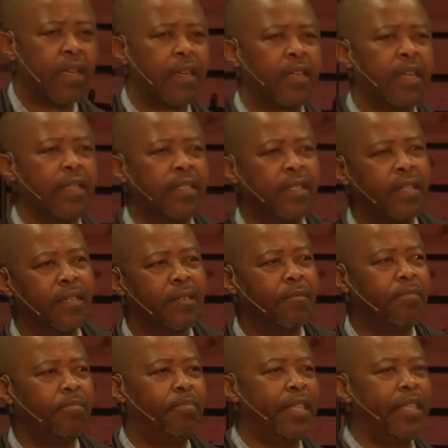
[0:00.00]
That
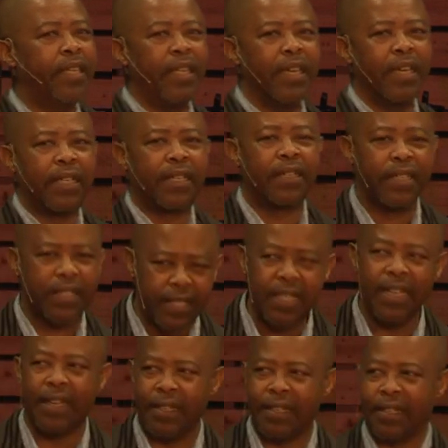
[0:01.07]
be a
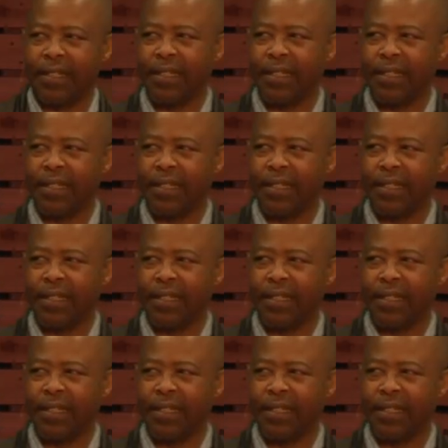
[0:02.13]
Christian.